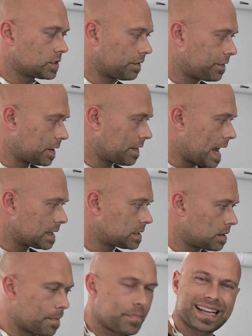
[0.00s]
So I figure
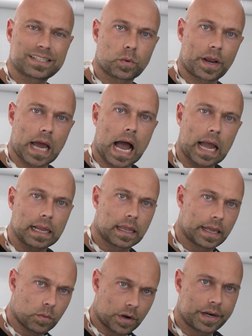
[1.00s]
that's the best way to
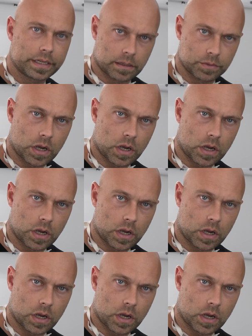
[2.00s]
highlight what it is I'm